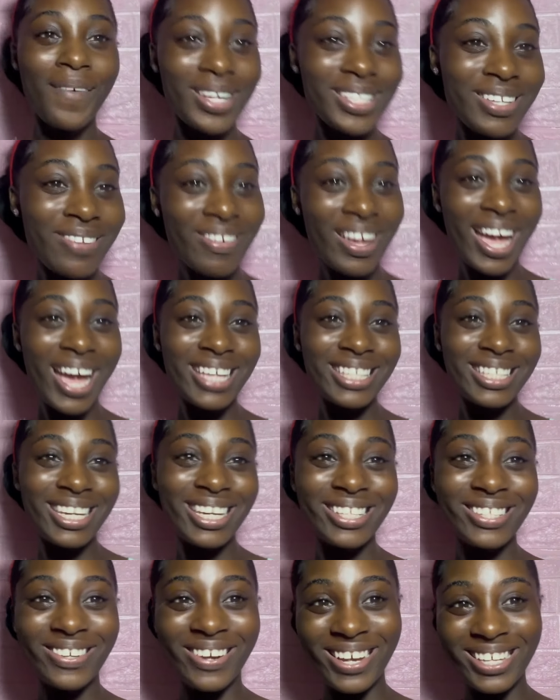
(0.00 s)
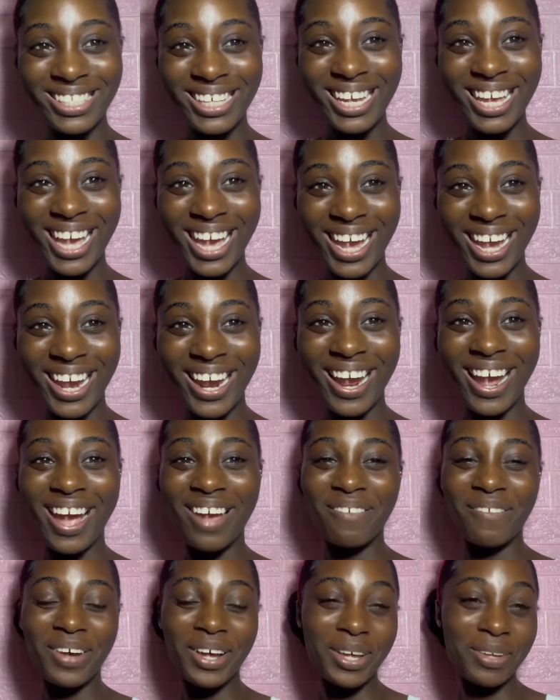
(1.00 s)
up guys, it's Crazy K here
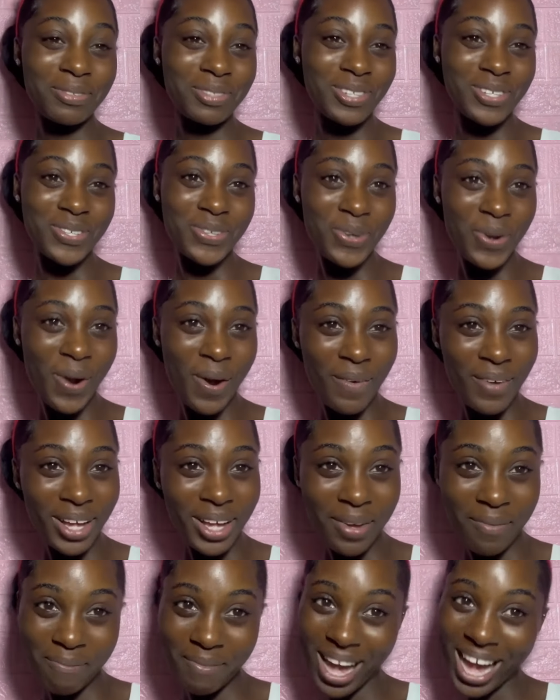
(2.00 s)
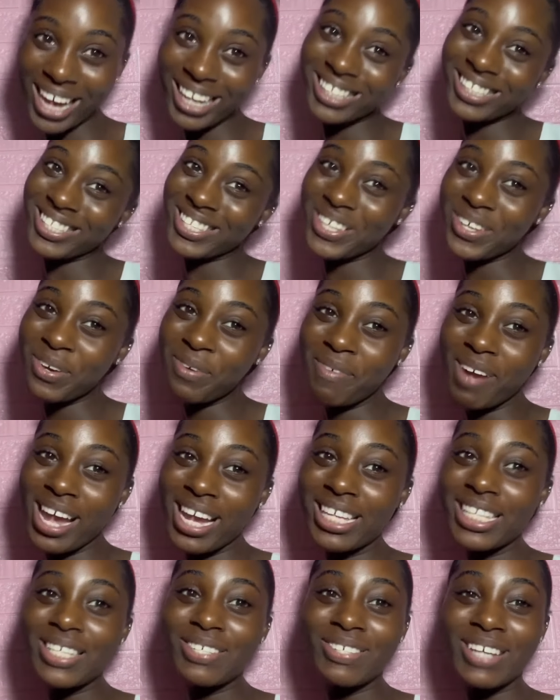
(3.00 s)
and welcome back to my
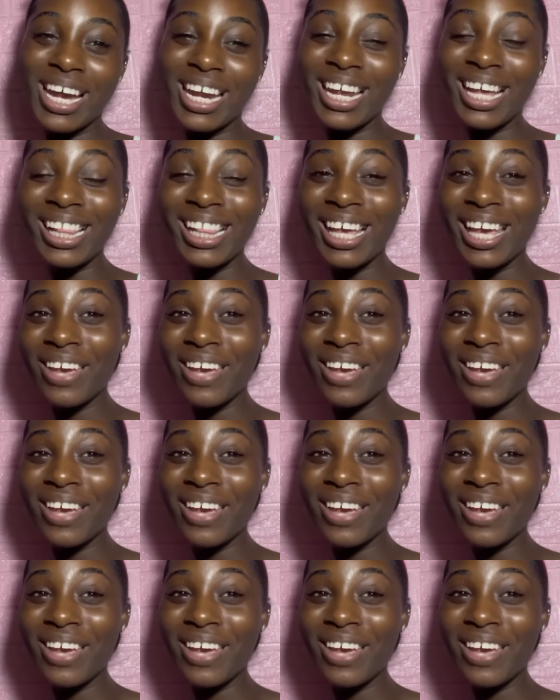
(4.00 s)
YouTube channel.